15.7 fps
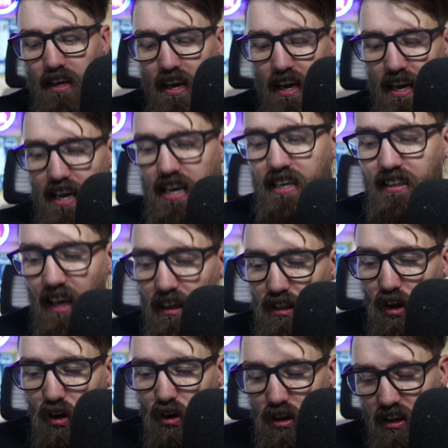He
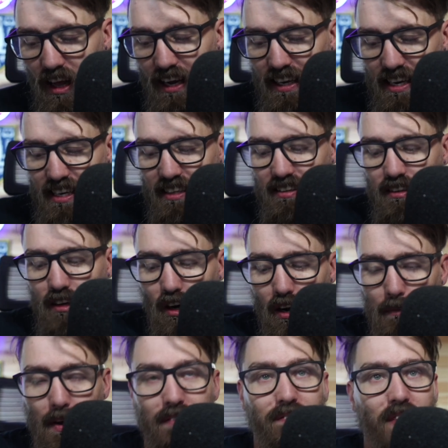looked like he's going to
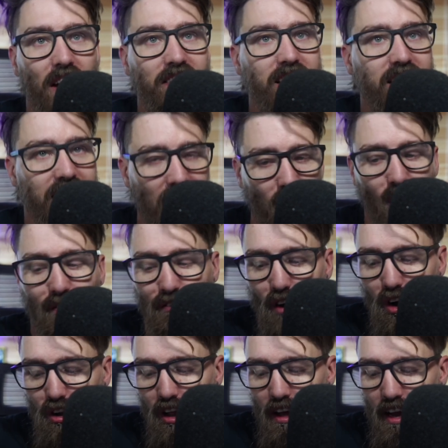be very
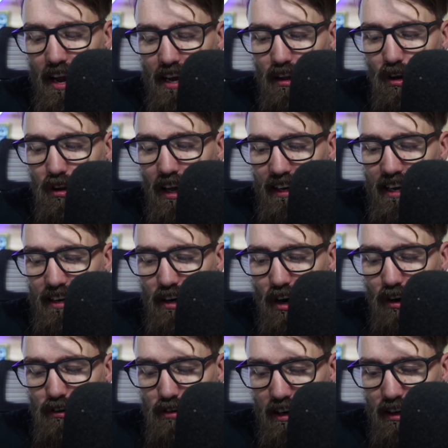skillful. He looked like he's got
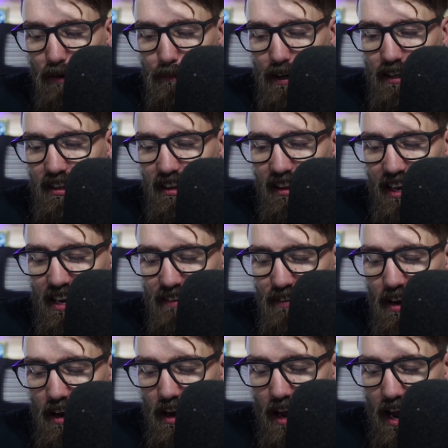a trick up his sleeve.
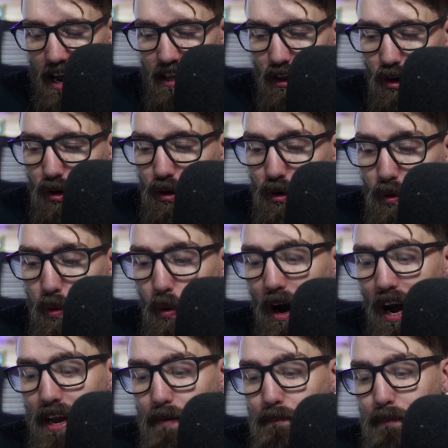He looked
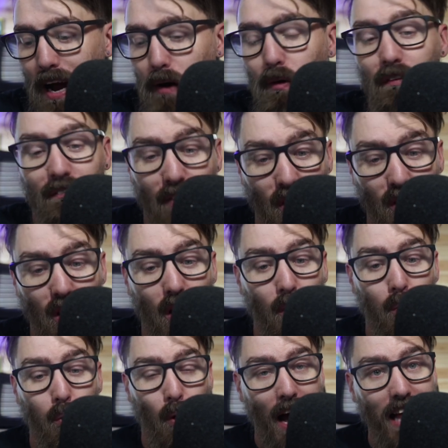quite powerful as
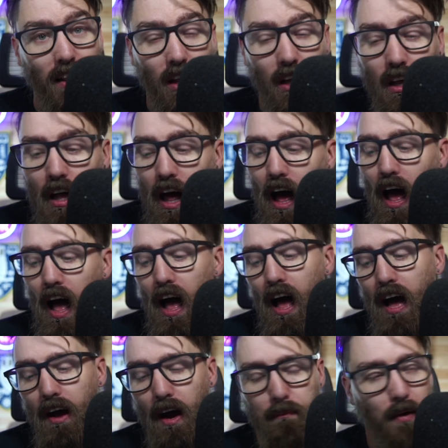well.
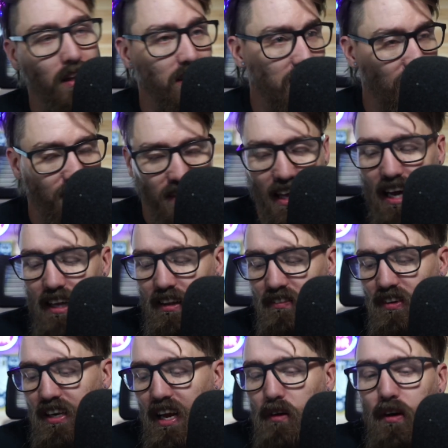Apology for that. The
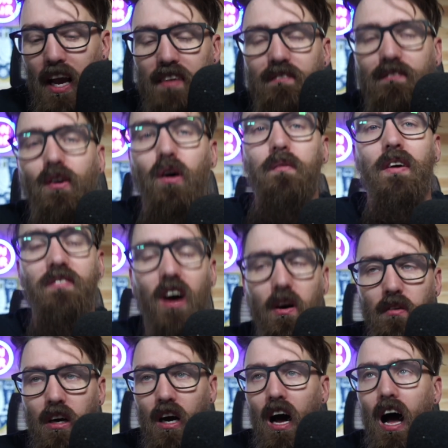video came through on my
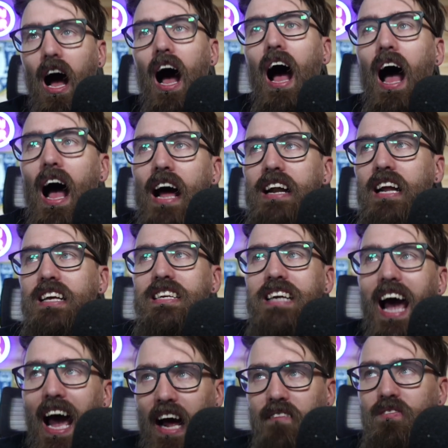phone. And yeah.